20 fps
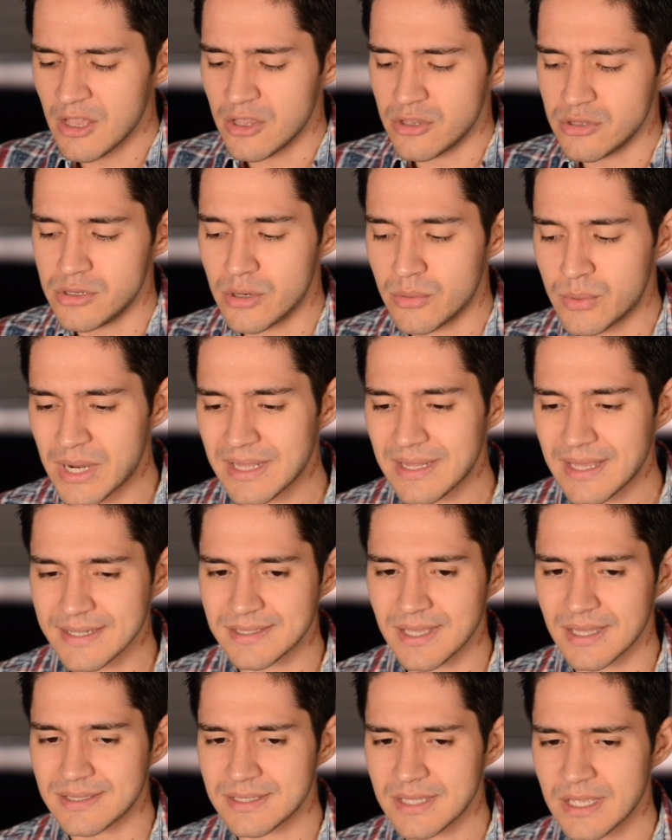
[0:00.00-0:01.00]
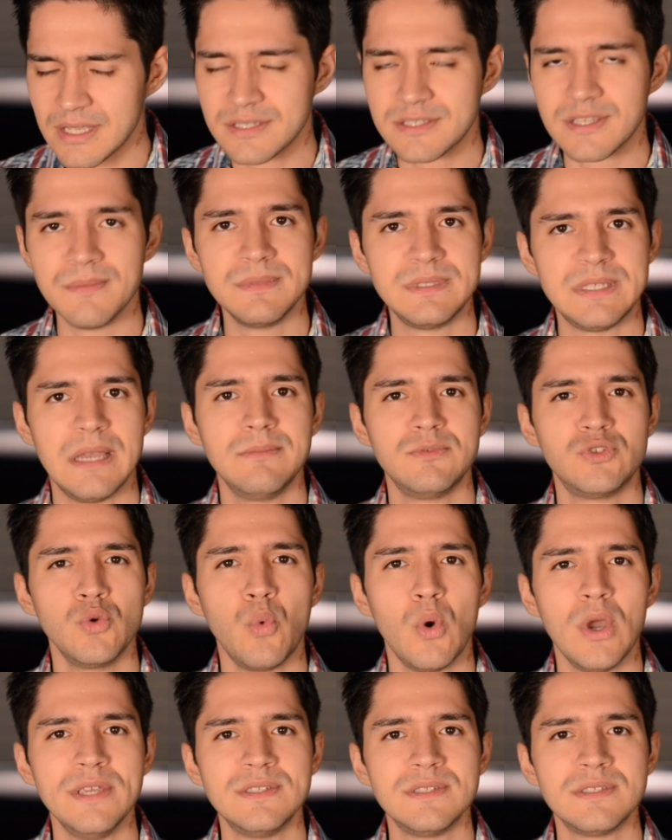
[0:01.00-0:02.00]
you realize that sometimes you
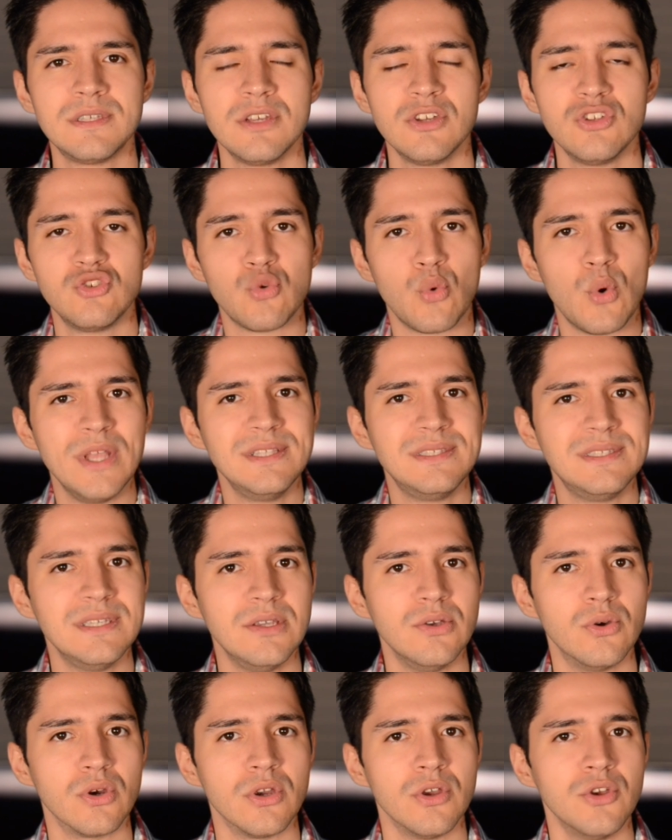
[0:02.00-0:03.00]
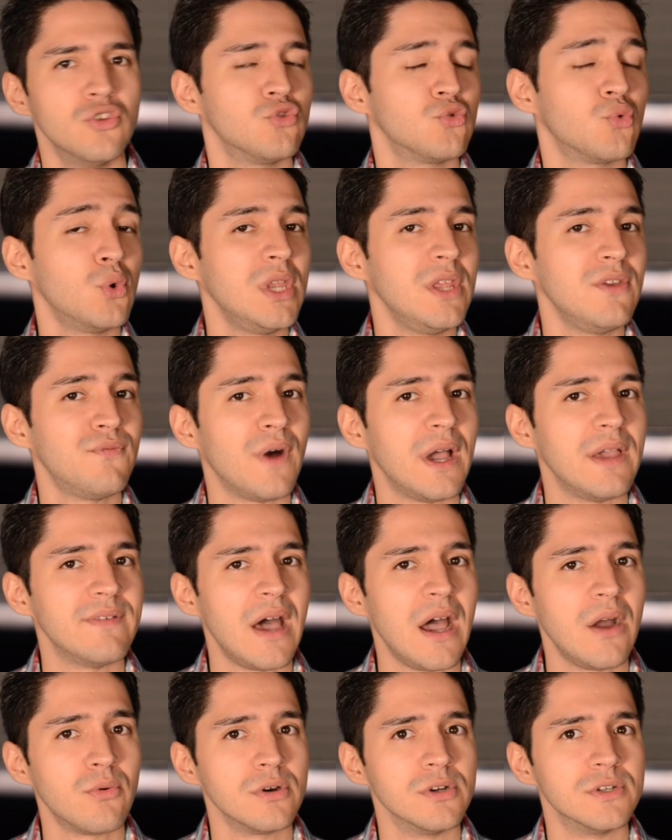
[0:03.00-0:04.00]
waste 20 or 25
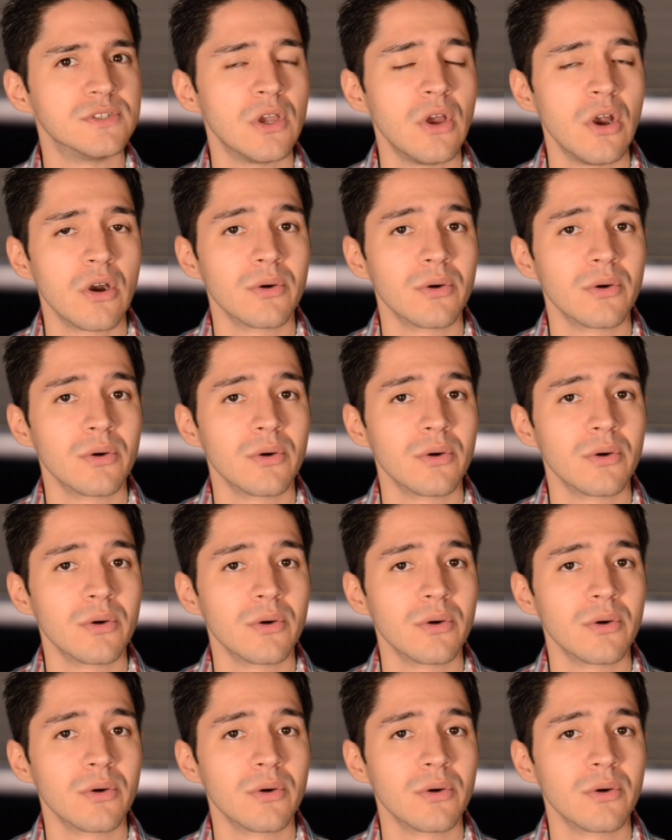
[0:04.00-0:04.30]
hours,